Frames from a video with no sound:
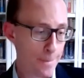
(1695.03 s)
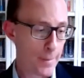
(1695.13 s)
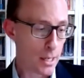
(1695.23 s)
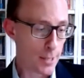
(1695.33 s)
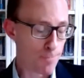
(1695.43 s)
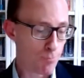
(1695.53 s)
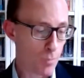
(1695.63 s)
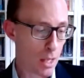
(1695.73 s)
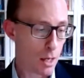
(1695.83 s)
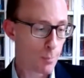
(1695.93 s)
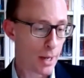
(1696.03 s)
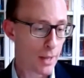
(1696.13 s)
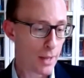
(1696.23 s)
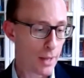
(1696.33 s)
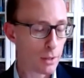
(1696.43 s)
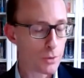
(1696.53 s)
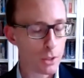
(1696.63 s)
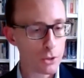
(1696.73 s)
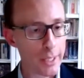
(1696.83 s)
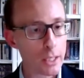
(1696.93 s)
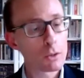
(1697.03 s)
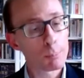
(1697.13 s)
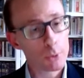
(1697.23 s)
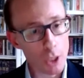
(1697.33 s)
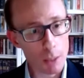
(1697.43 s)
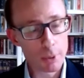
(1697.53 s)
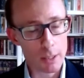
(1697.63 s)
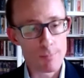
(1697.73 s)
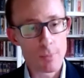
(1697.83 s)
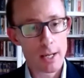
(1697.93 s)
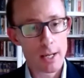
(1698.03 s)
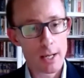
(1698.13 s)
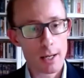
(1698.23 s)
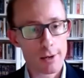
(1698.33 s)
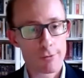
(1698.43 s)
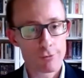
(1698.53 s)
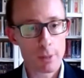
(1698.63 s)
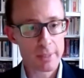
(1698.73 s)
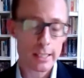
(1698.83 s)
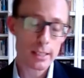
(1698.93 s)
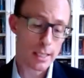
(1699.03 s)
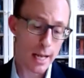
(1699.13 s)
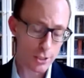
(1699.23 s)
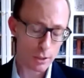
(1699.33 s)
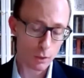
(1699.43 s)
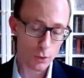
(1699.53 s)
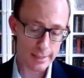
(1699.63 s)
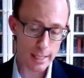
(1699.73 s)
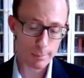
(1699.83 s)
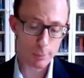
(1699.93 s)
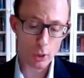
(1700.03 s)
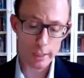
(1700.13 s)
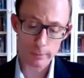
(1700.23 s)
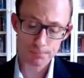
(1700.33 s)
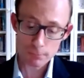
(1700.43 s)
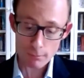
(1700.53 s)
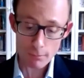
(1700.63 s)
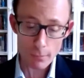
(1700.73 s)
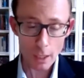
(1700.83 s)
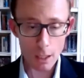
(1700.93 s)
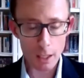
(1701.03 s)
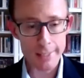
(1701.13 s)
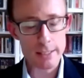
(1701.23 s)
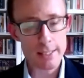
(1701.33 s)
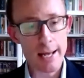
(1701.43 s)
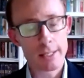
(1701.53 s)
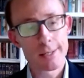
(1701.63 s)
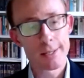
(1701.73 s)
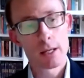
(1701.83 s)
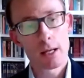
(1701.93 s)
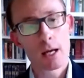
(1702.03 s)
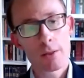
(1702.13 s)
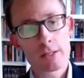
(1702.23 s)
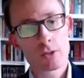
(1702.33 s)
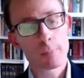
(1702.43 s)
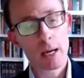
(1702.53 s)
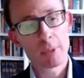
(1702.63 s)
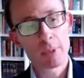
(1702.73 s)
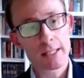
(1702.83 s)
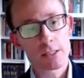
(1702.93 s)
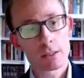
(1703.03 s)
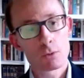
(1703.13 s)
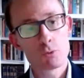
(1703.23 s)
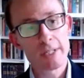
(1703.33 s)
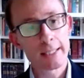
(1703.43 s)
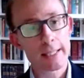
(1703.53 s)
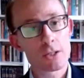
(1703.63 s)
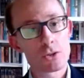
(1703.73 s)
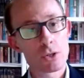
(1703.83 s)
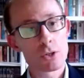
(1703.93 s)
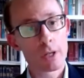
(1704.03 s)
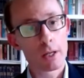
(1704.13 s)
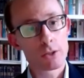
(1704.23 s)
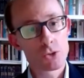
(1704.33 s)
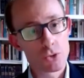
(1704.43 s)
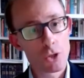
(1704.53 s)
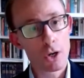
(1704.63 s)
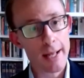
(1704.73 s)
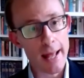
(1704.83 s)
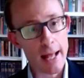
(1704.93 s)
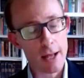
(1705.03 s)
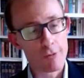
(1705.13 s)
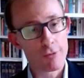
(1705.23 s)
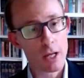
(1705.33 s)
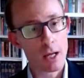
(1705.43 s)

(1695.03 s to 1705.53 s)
But the critical problem from an international law standpoint is that these republics really do not have